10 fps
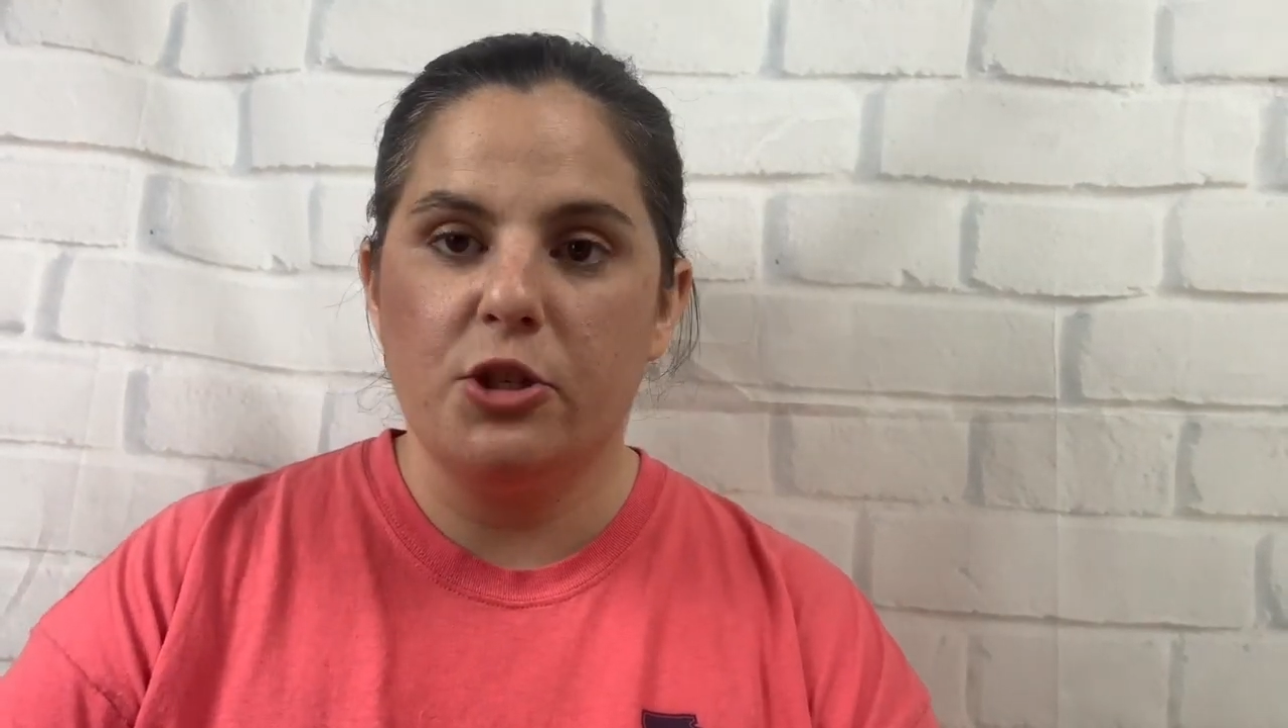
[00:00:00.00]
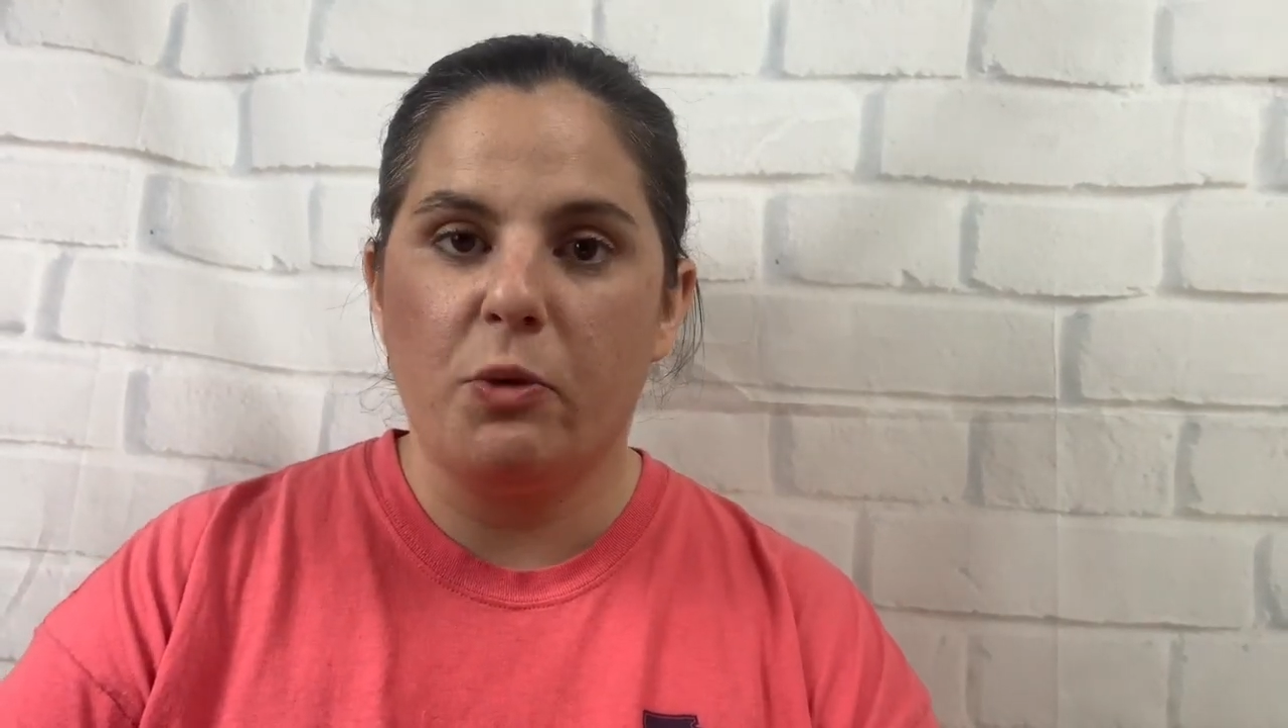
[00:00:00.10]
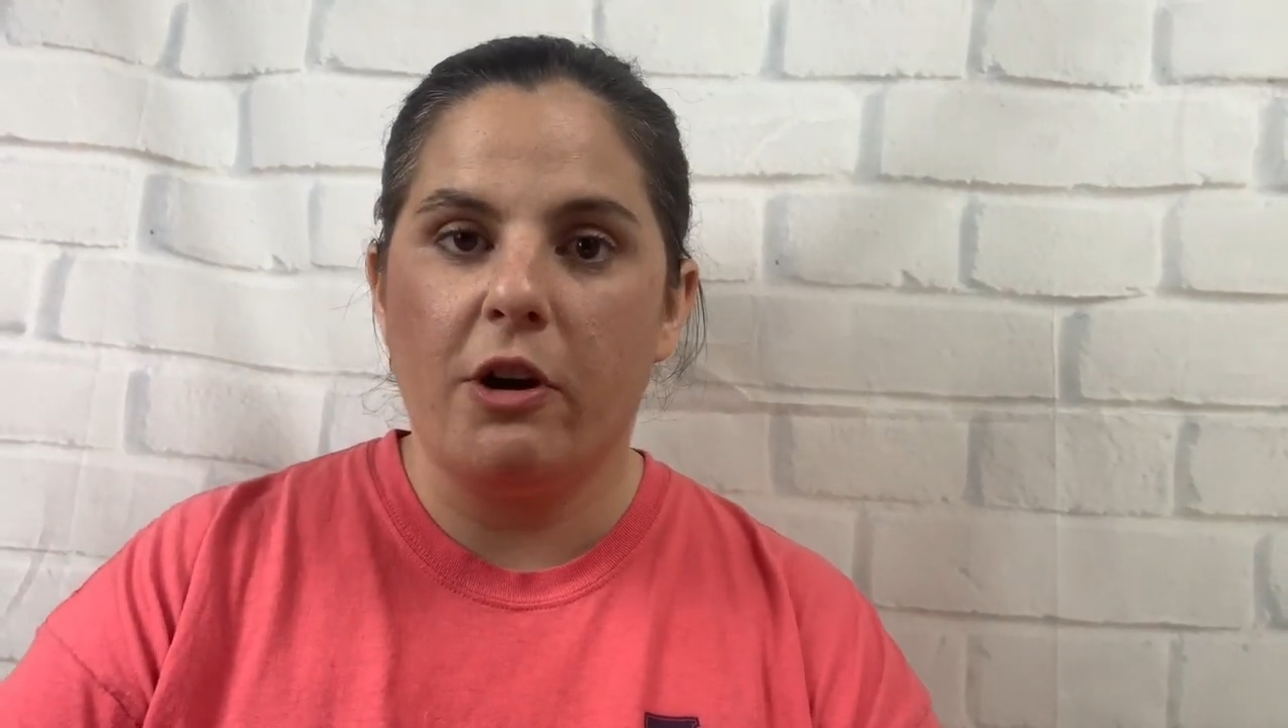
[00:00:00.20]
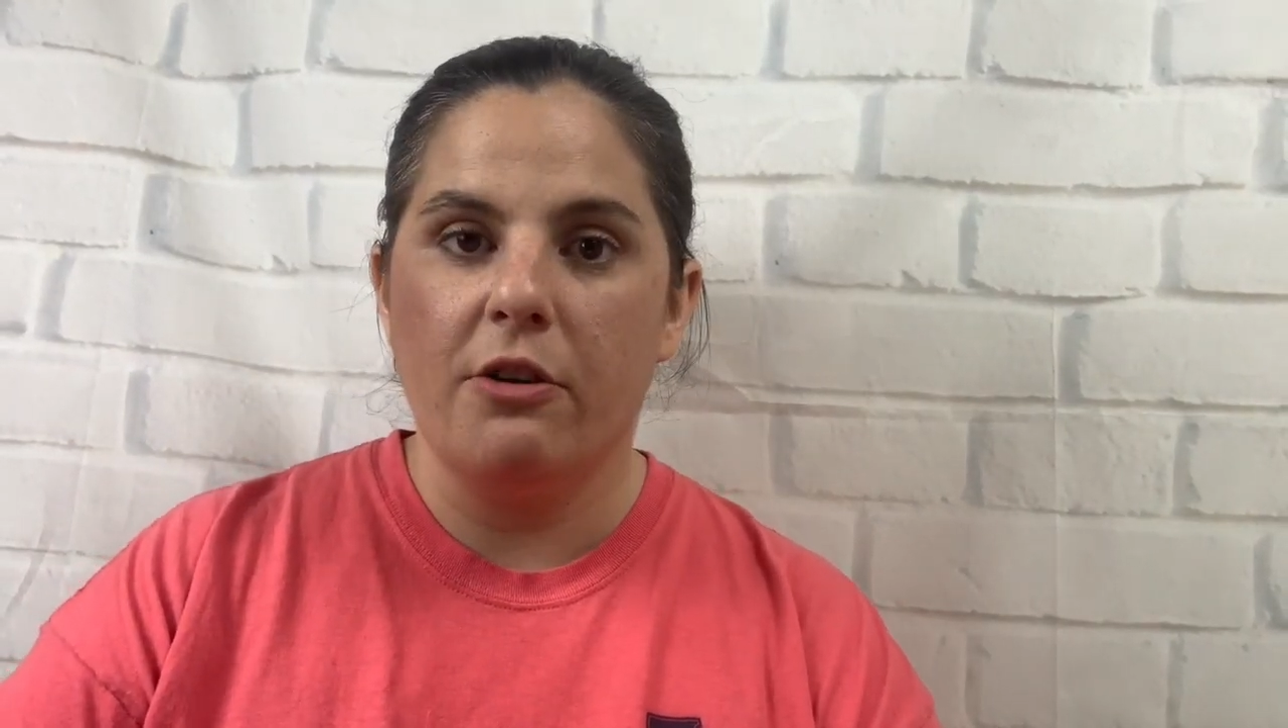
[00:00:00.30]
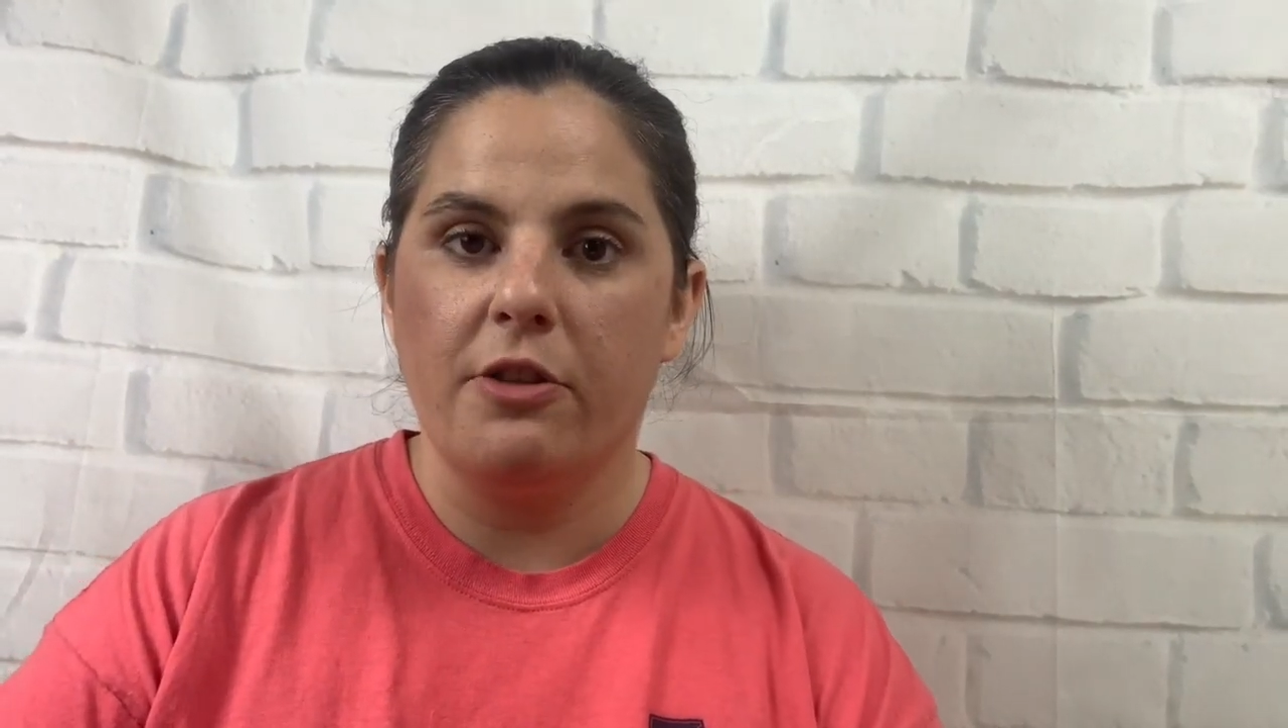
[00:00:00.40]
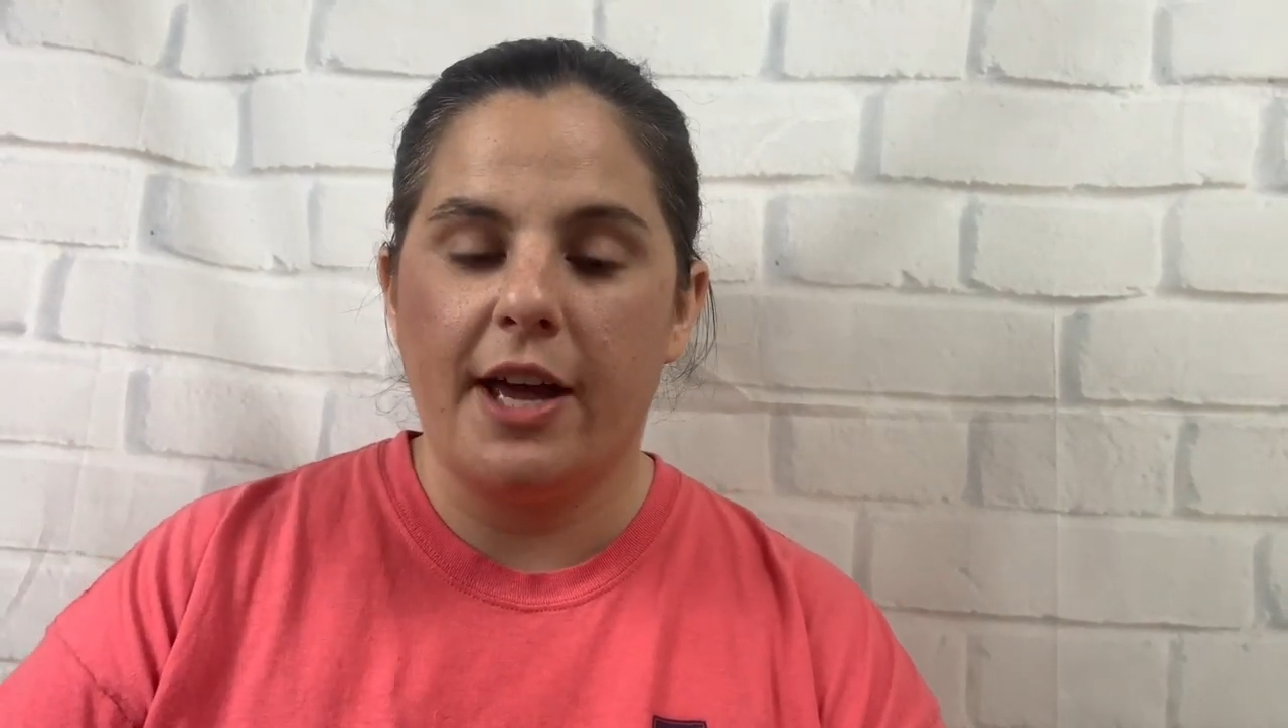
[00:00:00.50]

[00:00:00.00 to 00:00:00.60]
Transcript: 12th,